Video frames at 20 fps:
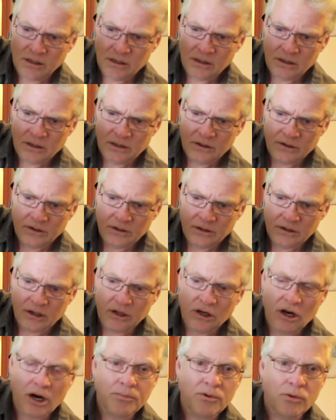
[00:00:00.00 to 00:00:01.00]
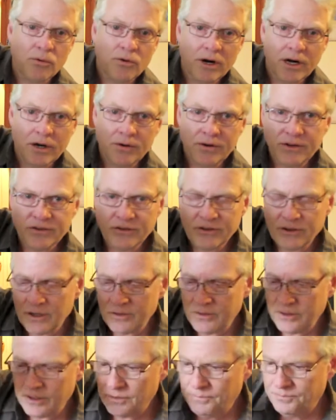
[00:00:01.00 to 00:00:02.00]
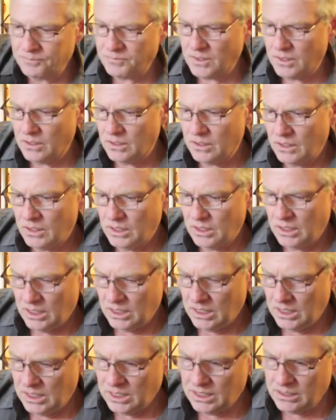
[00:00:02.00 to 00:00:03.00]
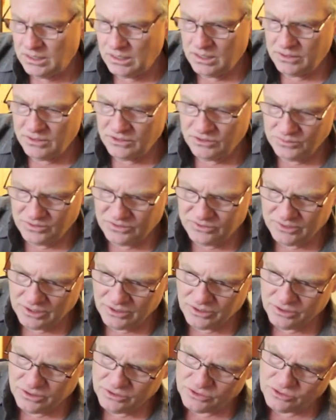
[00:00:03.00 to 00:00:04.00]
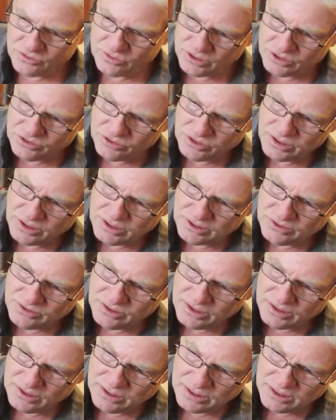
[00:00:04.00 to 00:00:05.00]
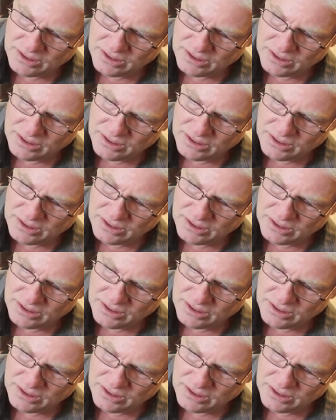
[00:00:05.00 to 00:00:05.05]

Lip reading: A copper wire inside there. And this one's still under construction. You can see the